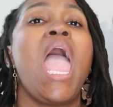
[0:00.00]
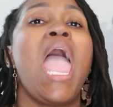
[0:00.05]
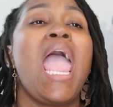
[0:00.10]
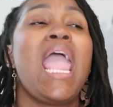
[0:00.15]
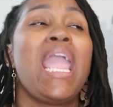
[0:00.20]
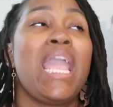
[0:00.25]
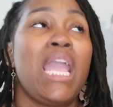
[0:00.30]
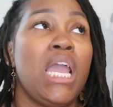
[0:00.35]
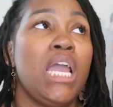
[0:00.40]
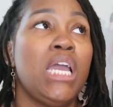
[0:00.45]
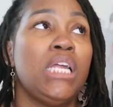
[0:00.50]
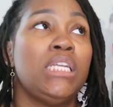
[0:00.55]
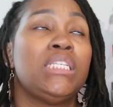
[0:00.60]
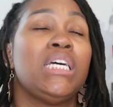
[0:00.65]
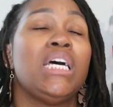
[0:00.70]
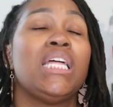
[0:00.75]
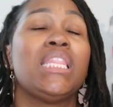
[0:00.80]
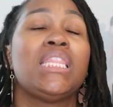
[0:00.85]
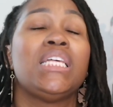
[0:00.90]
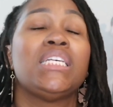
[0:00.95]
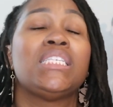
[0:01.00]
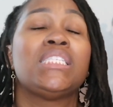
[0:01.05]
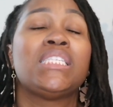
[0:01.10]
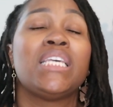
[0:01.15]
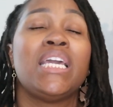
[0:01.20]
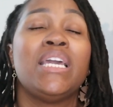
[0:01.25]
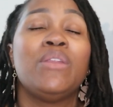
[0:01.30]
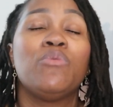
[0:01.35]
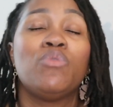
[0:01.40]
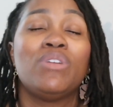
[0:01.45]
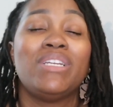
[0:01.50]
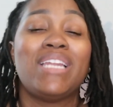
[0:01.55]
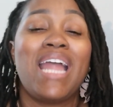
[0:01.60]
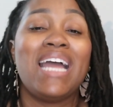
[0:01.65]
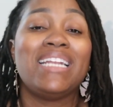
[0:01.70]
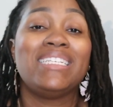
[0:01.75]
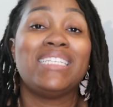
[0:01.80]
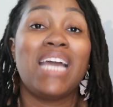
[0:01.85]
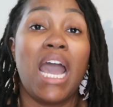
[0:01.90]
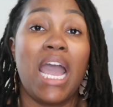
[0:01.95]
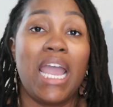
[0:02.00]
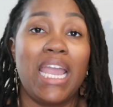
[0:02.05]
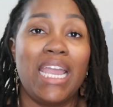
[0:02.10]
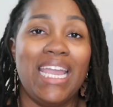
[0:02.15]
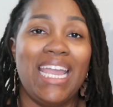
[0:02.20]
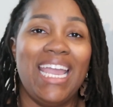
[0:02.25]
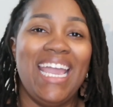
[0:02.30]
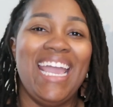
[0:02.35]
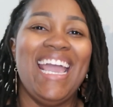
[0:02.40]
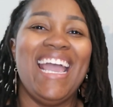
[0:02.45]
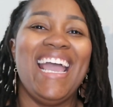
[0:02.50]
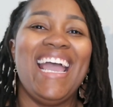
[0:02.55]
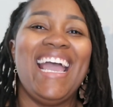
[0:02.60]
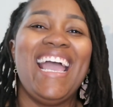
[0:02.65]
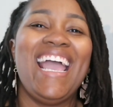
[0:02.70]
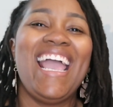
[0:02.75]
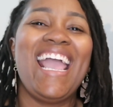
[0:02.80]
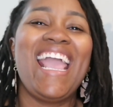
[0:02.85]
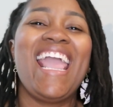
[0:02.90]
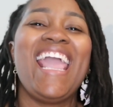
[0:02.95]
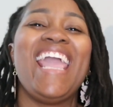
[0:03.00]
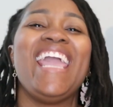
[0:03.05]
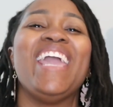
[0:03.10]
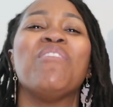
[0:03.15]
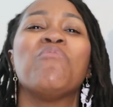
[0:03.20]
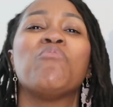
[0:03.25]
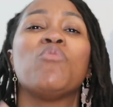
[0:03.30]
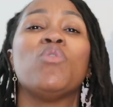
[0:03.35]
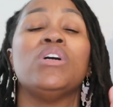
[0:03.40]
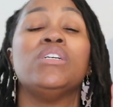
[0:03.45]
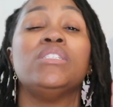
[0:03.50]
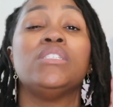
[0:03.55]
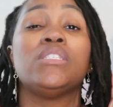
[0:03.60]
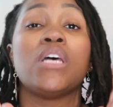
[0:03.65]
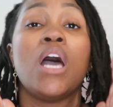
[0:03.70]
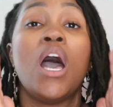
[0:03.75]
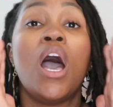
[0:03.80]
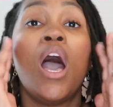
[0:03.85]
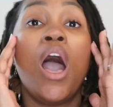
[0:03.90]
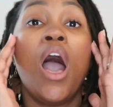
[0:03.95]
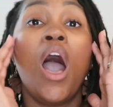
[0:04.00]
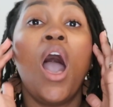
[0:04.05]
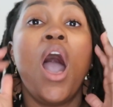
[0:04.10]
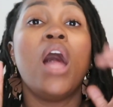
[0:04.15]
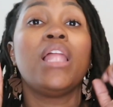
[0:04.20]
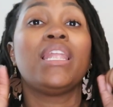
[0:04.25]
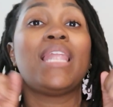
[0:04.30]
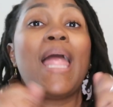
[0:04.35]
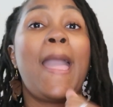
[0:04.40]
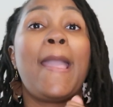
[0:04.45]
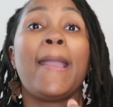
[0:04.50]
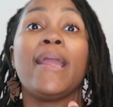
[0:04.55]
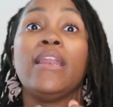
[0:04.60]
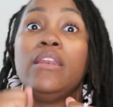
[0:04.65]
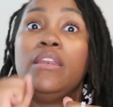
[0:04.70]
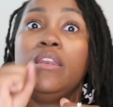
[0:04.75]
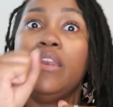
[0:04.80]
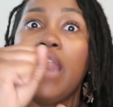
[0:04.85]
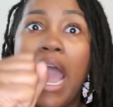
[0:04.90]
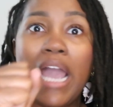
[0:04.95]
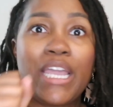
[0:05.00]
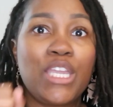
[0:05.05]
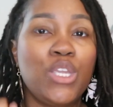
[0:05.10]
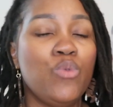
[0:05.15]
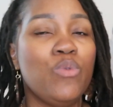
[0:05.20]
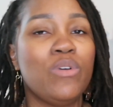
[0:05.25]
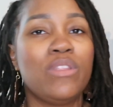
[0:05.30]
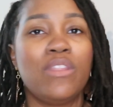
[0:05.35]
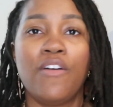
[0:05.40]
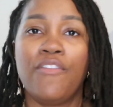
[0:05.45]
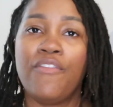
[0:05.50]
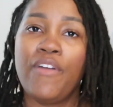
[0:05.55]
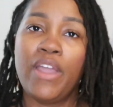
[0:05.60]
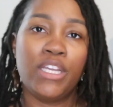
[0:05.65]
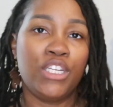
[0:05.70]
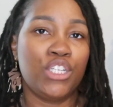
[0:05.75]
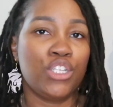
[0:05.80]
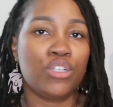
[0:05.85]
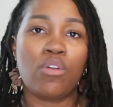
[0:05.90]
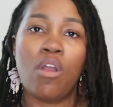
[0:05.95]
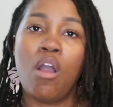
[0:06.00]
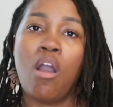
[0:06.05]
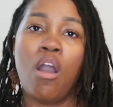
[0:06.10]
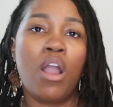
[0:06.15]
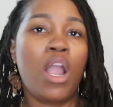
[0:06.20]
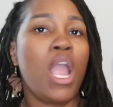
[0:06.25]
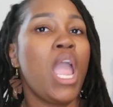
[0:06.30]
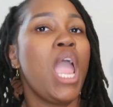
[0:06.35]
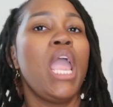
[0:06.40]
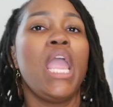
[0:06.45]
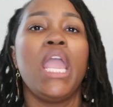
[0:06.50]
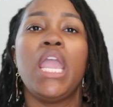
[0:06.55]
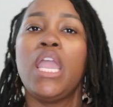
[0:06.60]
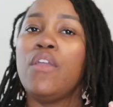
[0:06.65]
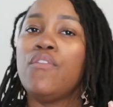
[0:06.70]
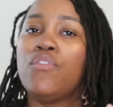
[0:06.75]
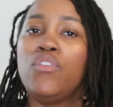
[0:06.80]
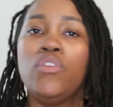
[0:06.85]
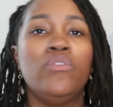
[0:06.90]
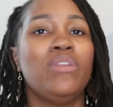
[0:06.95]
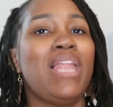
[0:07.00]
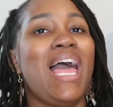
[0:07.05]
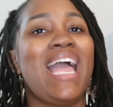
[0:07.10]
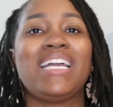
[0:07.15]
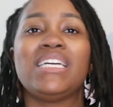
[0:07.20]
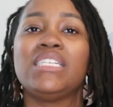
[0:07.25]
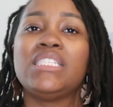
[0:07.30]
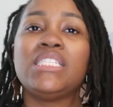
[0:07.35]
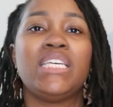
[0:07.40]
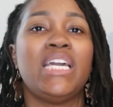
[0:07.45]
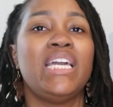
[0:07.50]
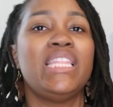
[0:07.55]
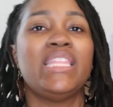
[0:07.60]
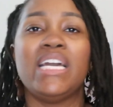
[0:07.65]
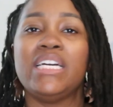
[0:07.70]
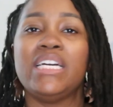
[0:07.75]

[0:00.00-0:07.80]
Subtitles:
and the scent would not die. It was like knock you in the face strong. If you like a scent